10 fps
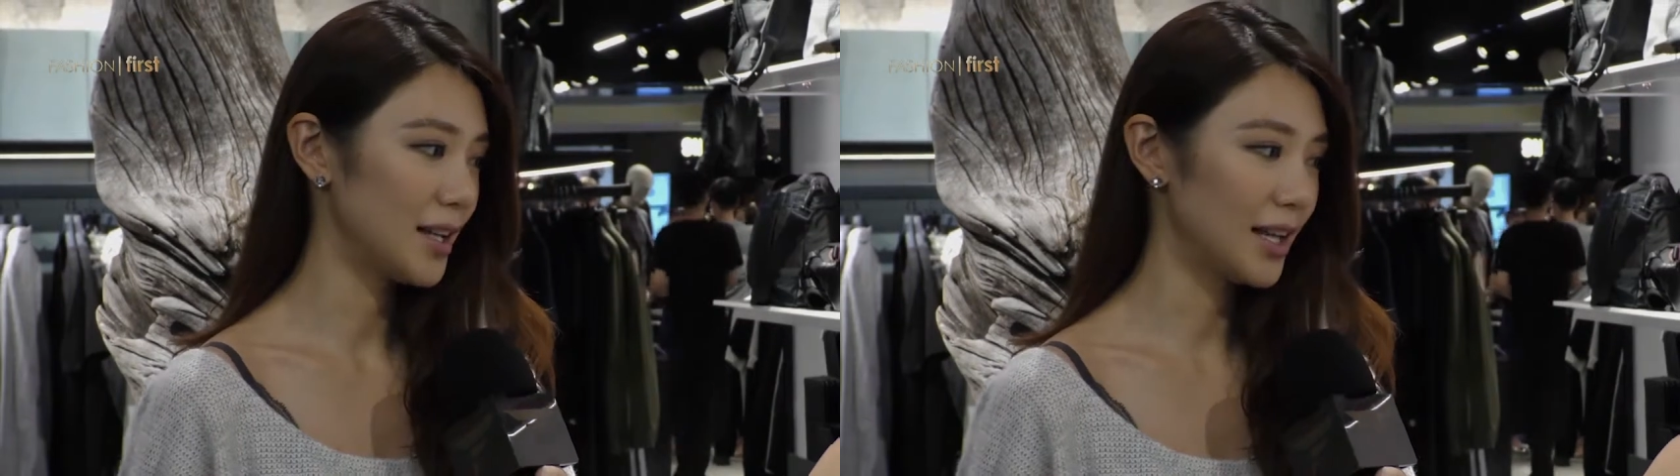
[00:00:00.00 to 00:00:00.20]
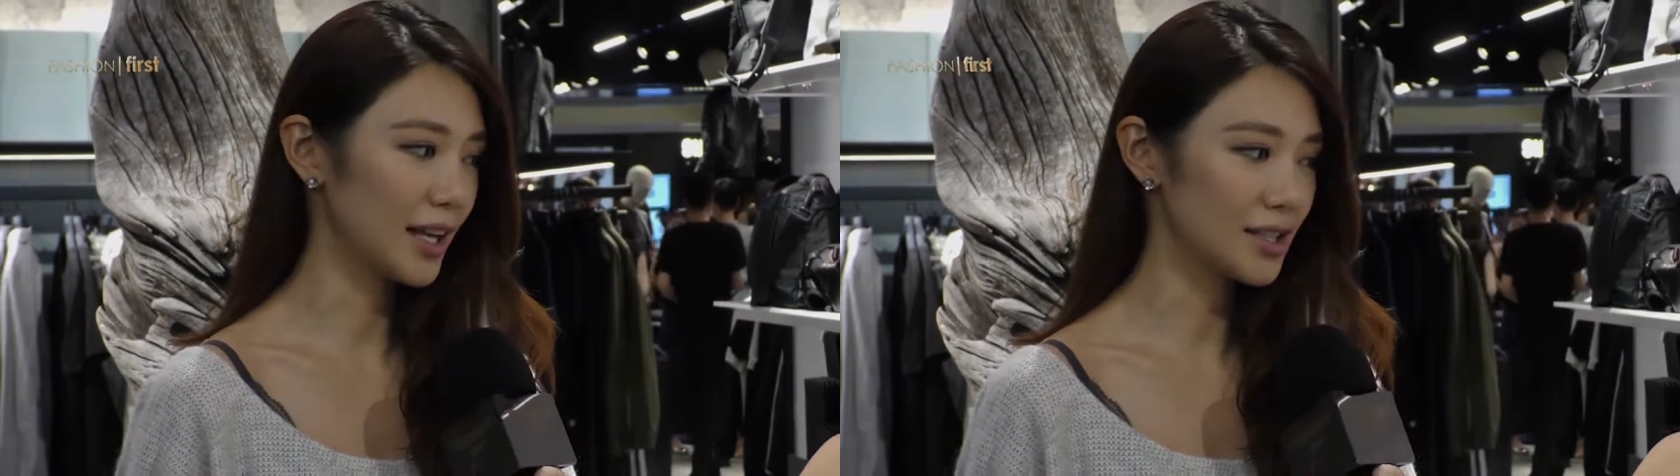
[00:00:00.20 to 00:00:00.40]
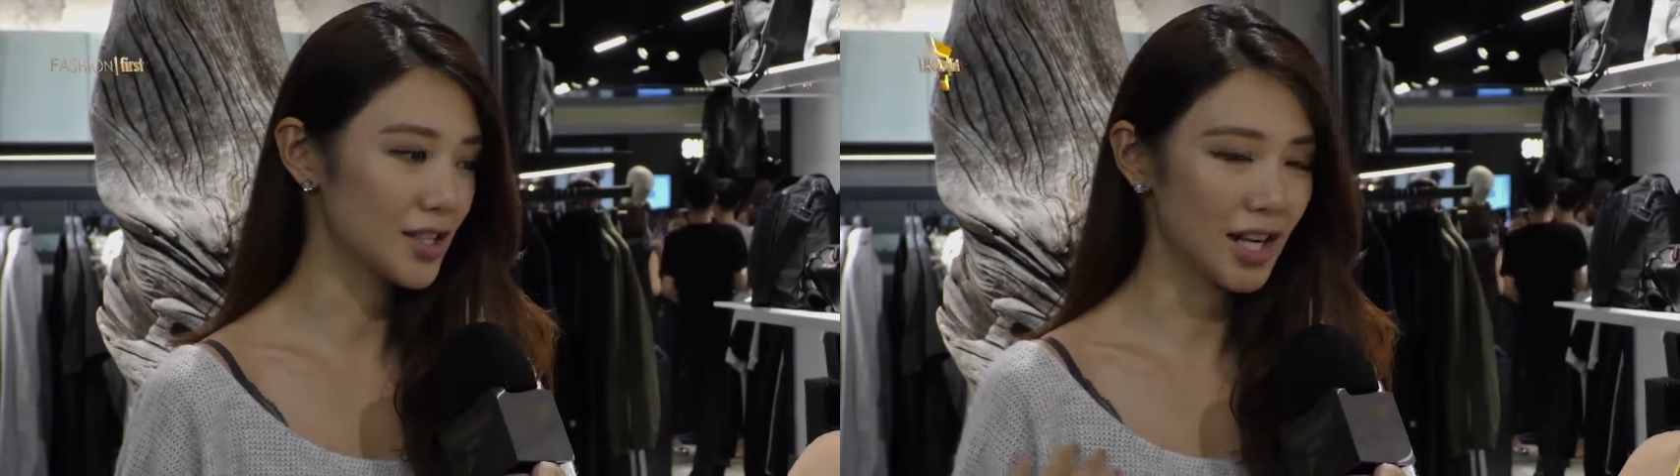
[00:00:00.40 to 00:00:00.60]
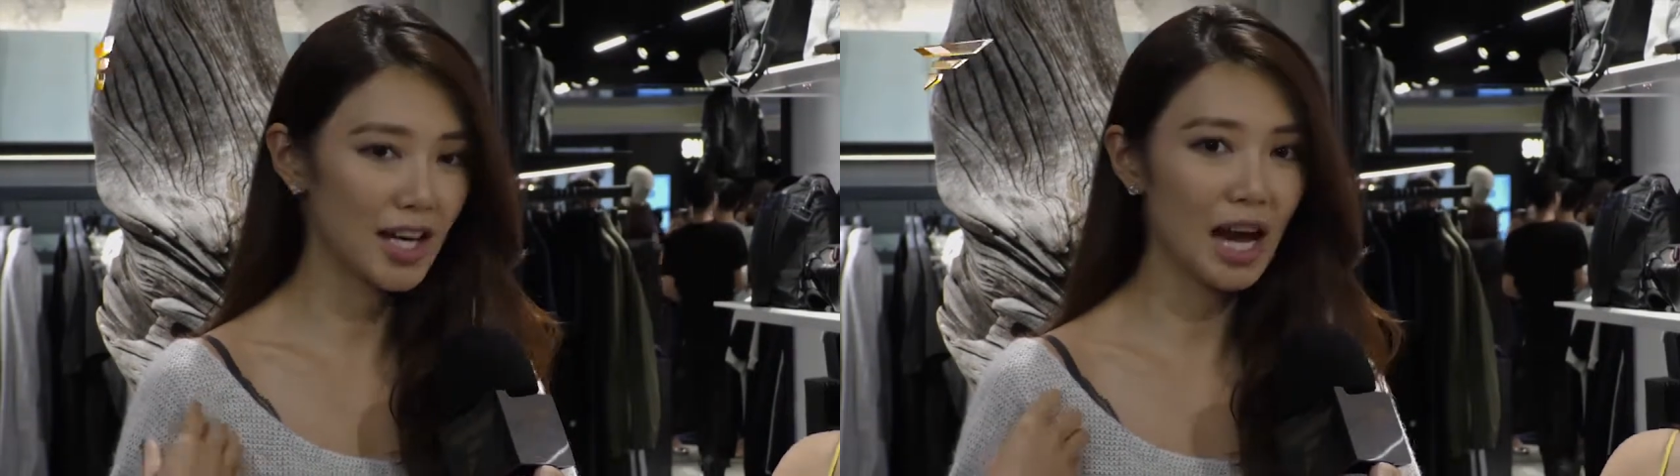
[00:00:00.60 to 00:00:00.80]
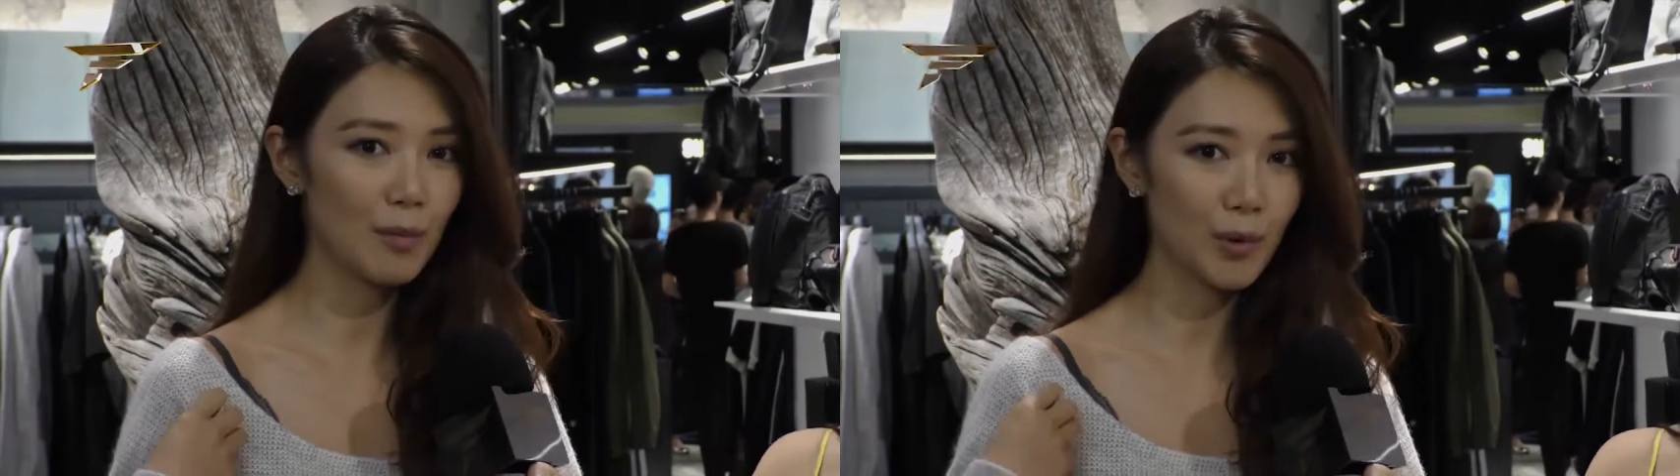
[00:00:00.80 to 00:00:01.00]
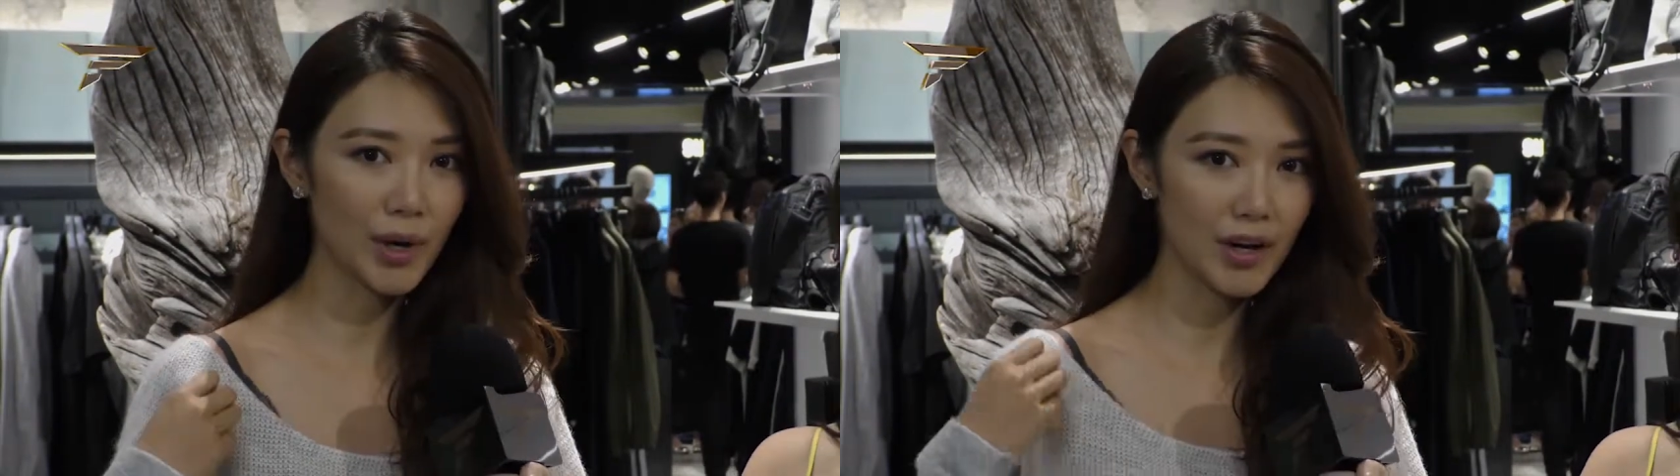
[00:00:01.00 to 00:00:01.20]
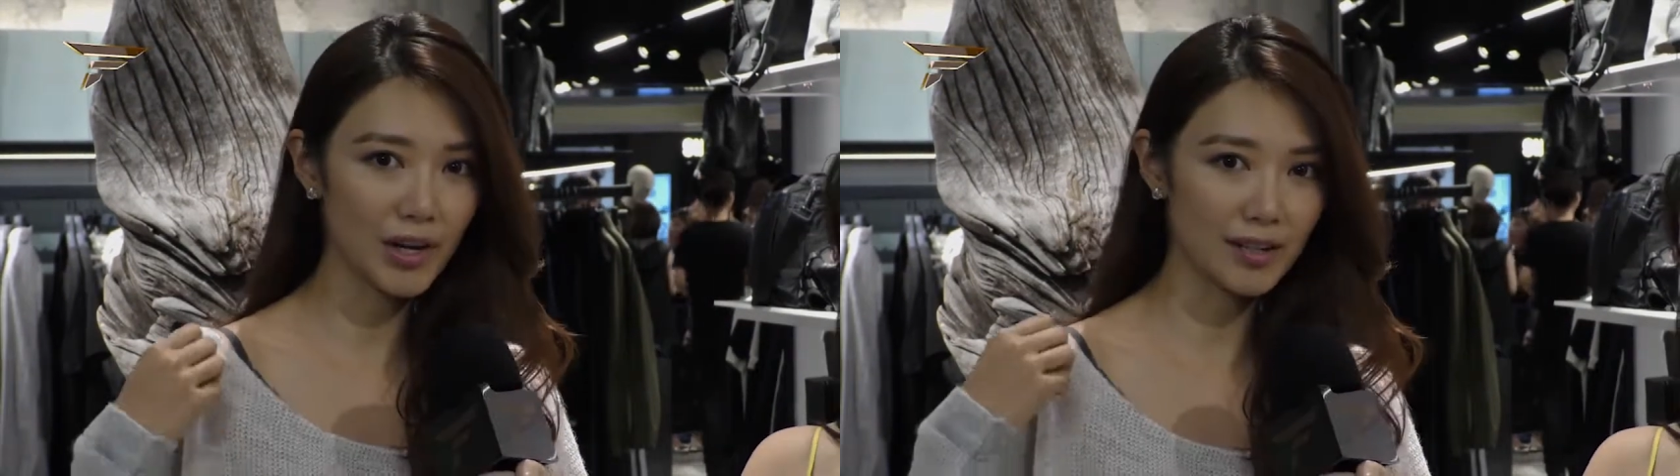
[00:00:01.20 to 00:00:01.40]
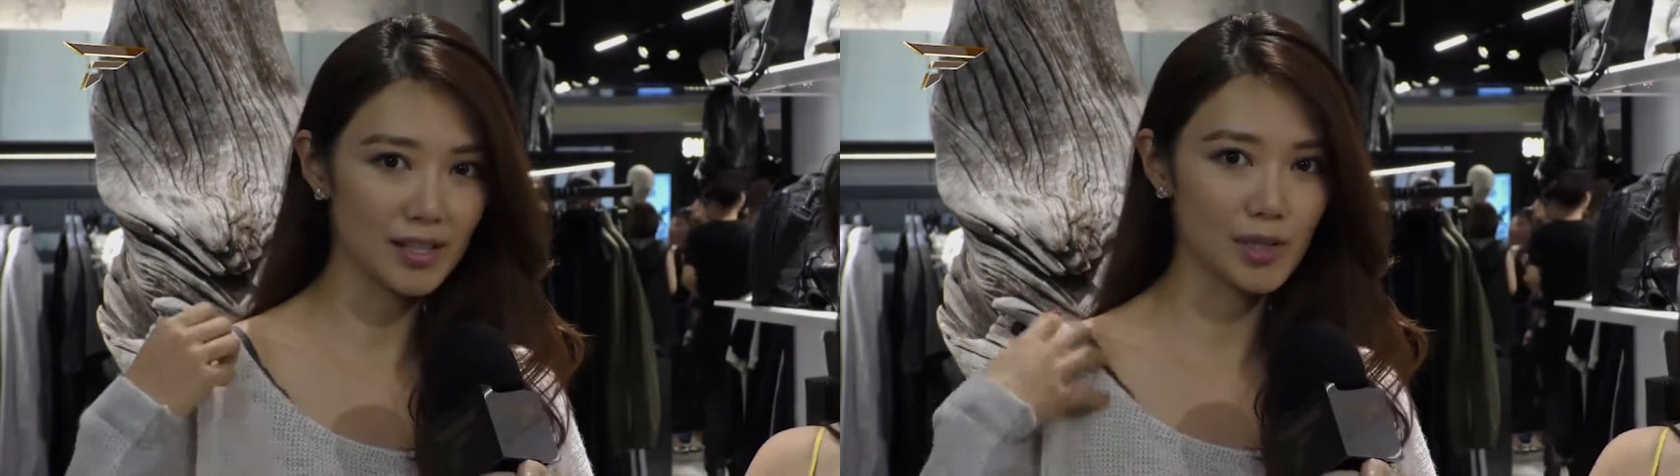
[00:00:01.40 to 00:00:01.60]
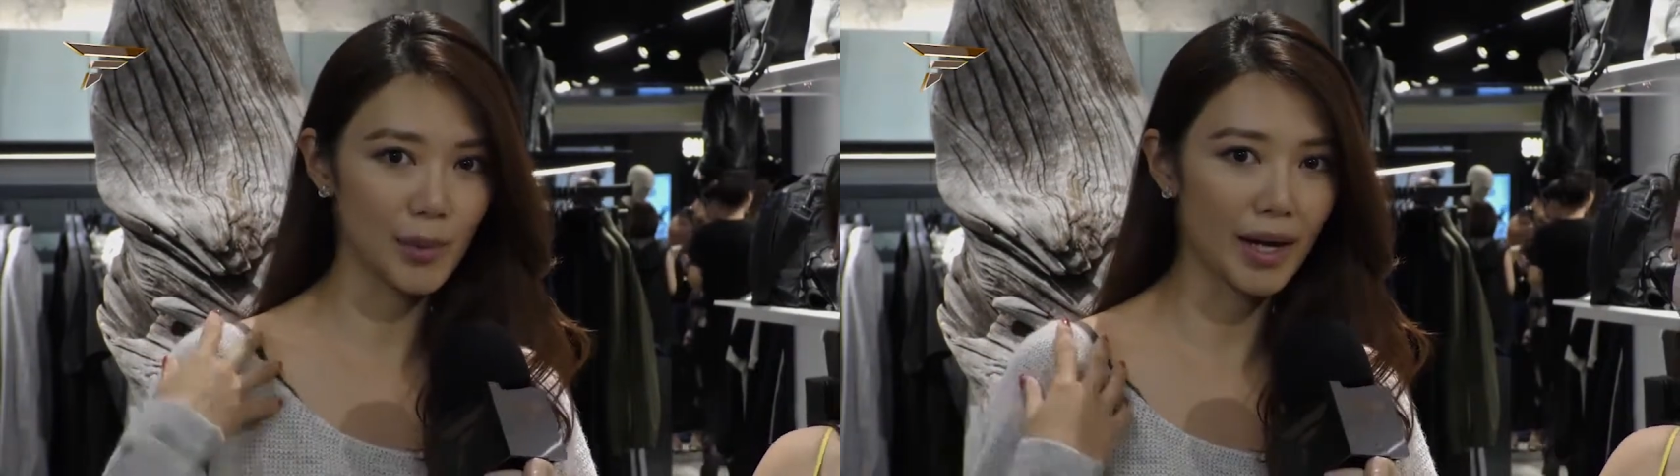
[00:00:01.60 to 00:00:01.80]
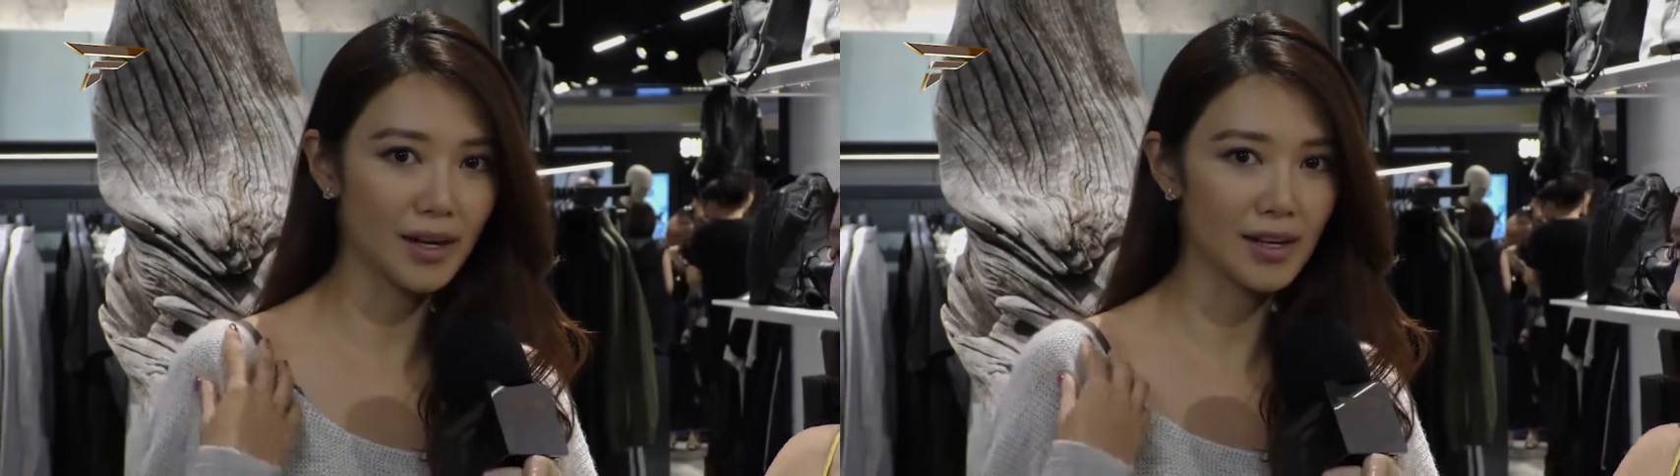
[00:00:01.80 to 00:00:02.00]
Like today I'm wearing the
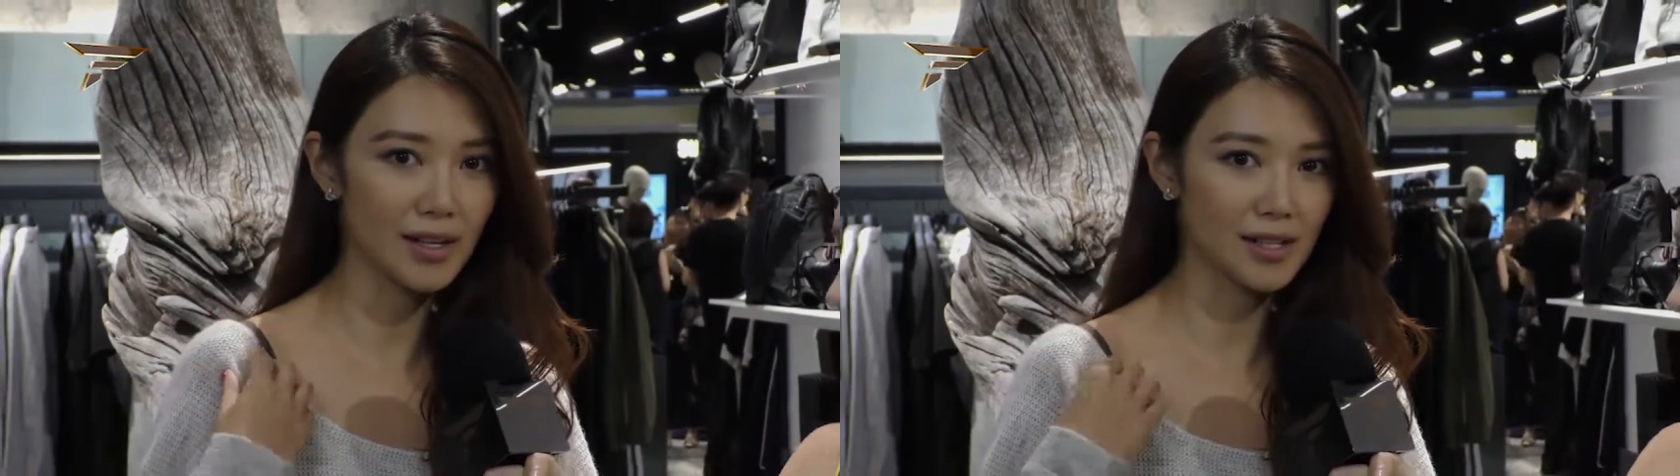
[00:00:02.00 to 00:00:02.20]
sweater, it's